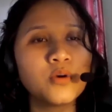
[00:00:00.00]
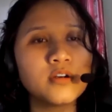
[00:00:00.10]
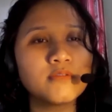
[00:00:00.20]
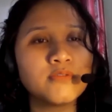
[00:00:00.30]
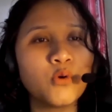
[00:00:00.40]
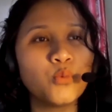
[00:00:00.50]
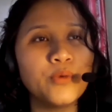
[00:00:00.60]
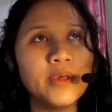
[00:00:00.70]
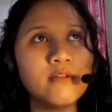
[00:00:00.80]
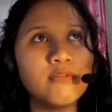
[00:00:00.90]
work for
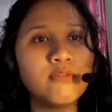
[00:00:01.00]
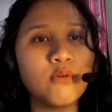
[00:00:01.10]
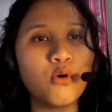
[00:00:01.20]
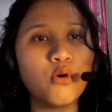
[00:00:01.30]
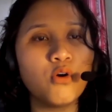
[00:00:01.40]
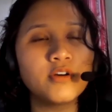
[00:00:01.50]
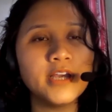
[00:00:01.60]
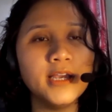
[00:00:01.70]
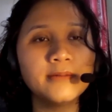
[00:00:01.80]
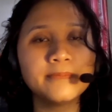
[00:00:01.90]
week four,
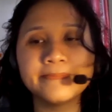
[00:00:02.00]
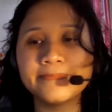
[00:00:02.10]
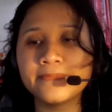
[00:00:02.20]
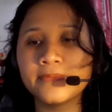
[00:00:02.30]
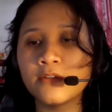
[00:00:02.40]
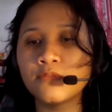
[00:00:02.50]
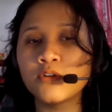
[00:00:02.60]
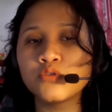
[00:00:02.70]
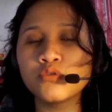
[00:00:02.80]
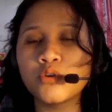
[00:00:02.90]
okay?
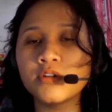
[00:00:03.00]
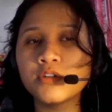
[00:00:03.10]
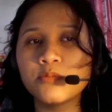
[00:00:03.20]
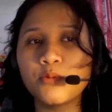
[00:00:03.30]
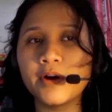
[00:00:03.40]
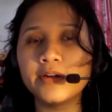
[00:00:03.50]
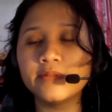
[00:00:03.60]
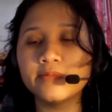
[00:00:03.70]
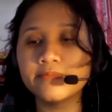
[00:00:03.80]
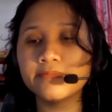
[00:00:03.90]
For tutorial group
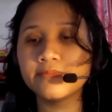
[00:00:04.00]
one.